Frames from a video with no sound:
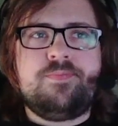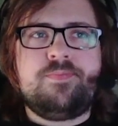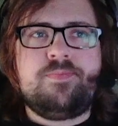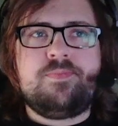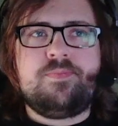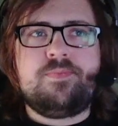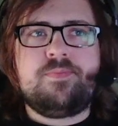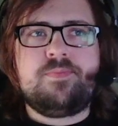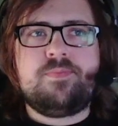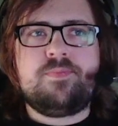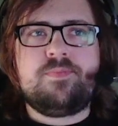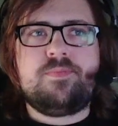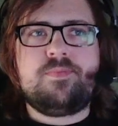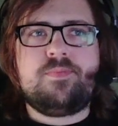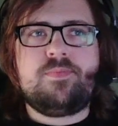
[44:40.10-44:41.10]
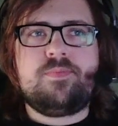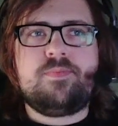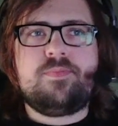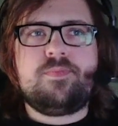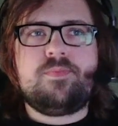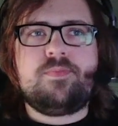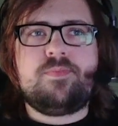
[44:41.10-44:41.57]

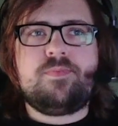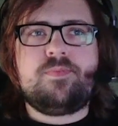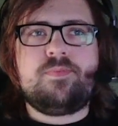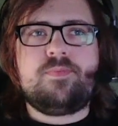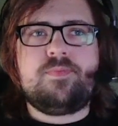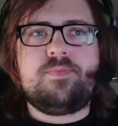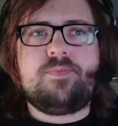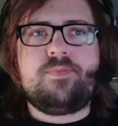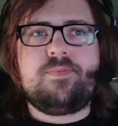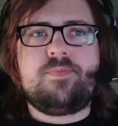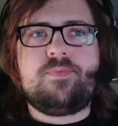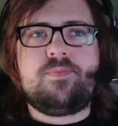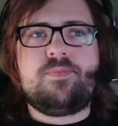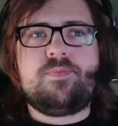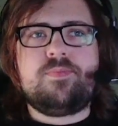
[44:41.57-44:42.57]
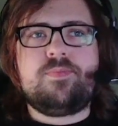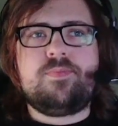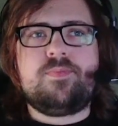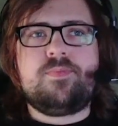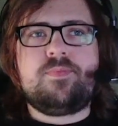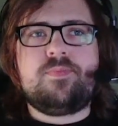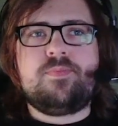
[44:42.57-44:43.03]

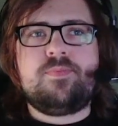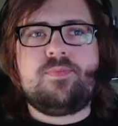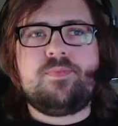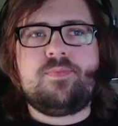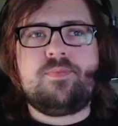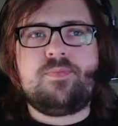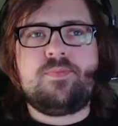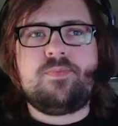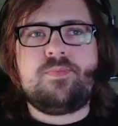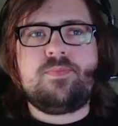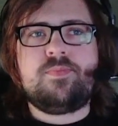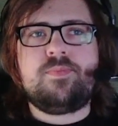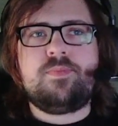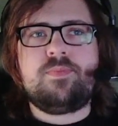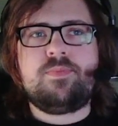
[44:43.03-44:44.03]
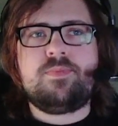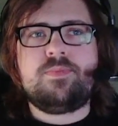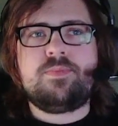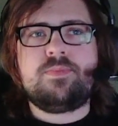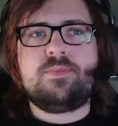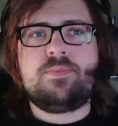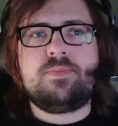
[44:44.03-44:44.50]

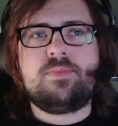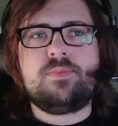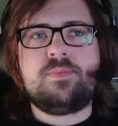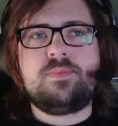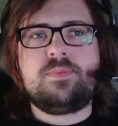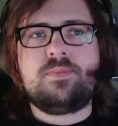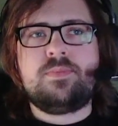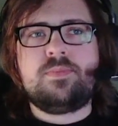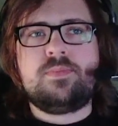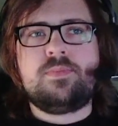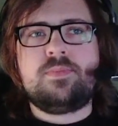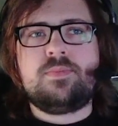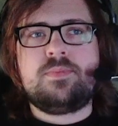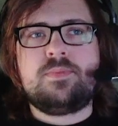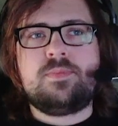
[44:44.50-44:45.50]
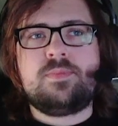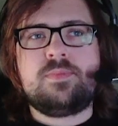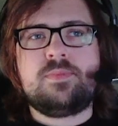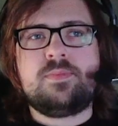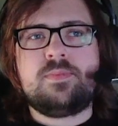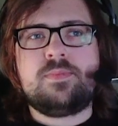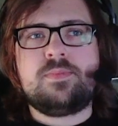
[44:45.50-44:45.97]

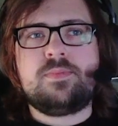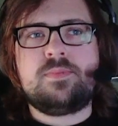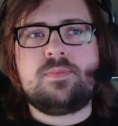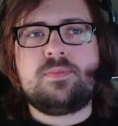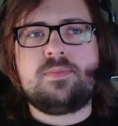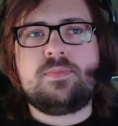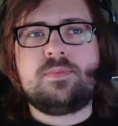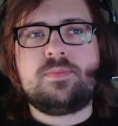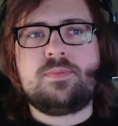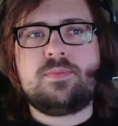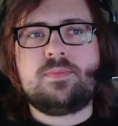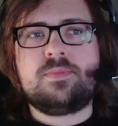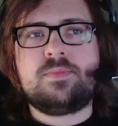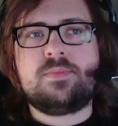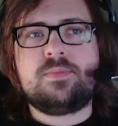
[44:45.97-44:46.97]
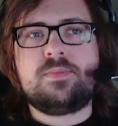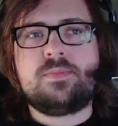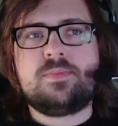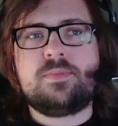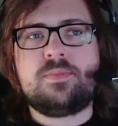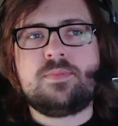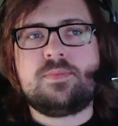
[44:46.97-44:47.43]

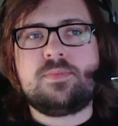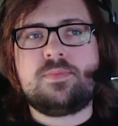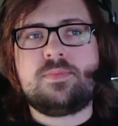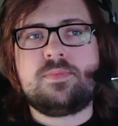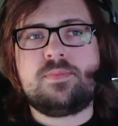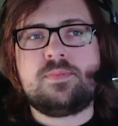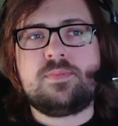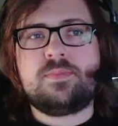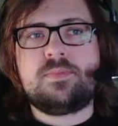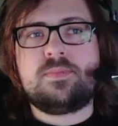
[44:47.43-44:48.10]
[no speech]